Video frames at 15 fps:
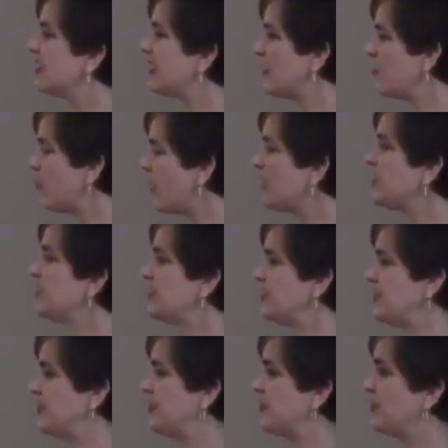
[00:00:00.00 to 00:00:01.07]
they
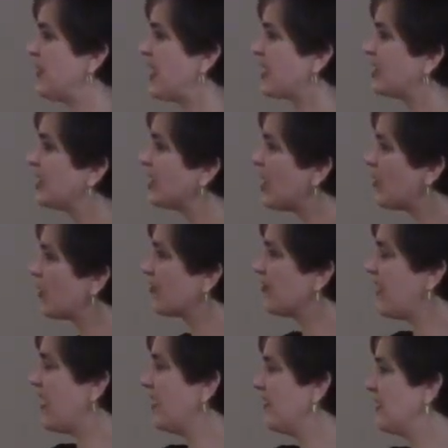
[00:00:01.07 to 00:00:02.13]
wanted to, at a lower
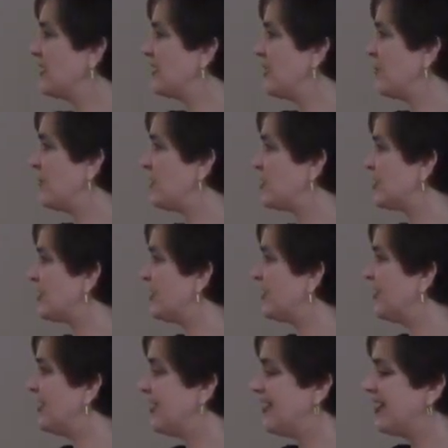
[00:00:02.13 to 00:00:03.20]
firing
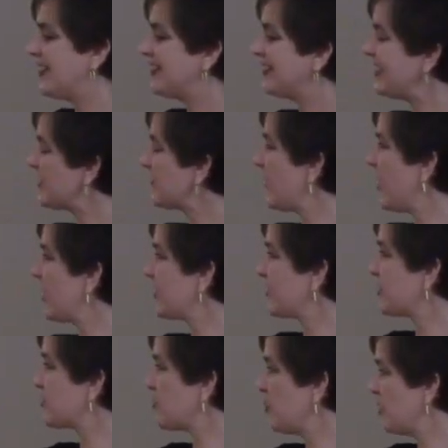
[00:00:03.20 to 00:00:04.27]
temperature, these
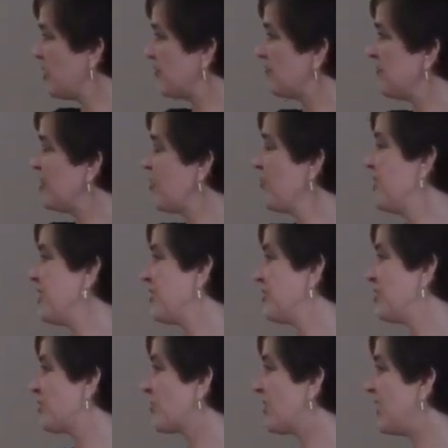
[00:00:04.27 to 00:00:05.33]
potters would have known they
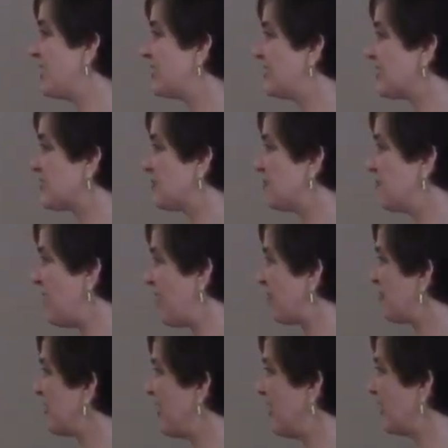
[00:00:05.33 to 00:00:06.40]
could create this
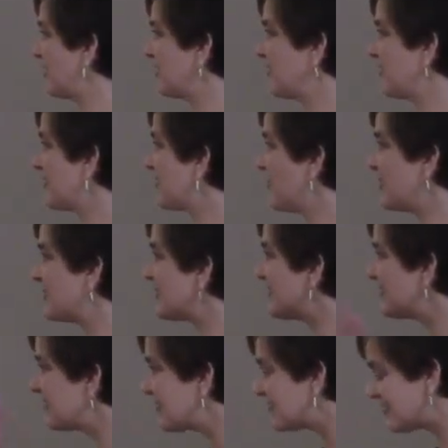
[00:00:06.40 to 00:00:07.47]
buff color. So it's
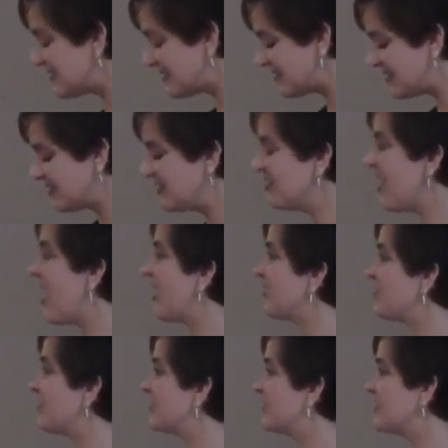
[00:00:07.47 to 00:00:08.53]
not
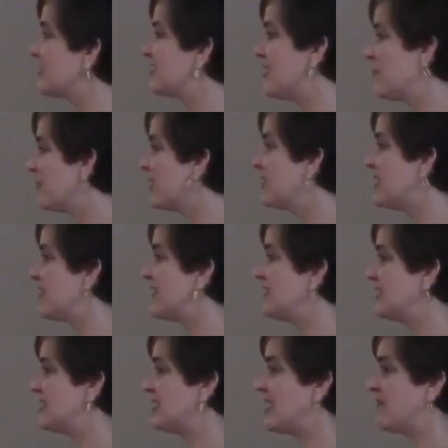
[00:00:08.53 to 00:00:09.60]
simply that they
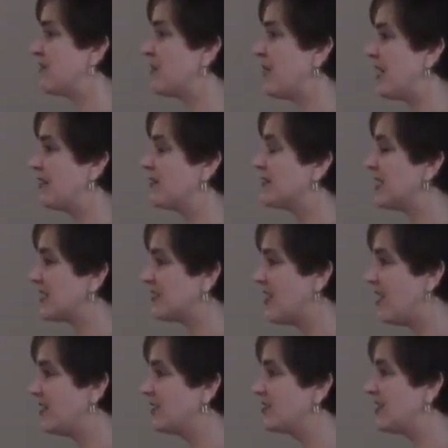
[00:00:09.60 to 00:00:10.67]
didn't have the
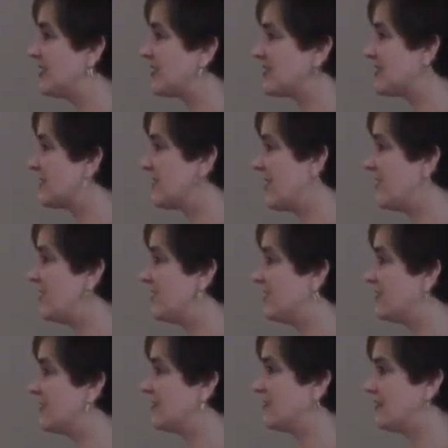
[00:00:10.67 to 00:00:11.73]
pyrotechnology, it's they
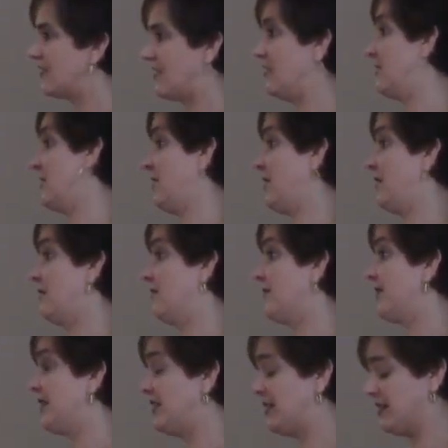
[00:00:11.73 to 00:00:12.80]
didn't they didn't care.
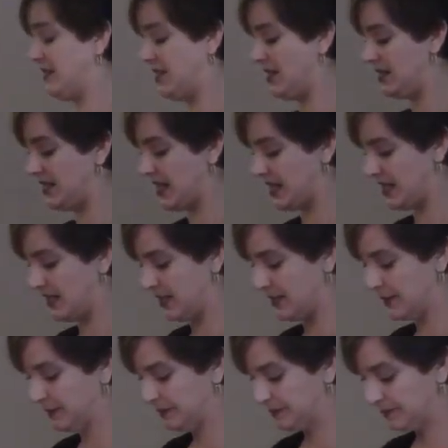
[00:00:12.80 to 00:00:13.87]
They didn't need it that
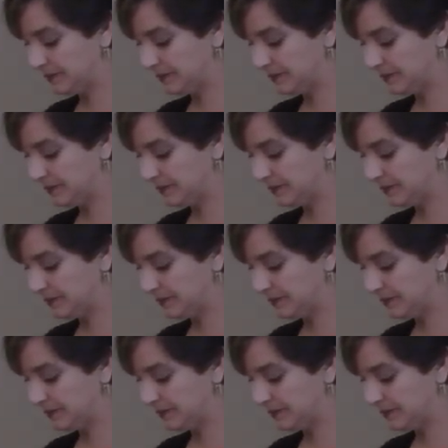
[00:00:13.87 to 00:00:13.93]
color.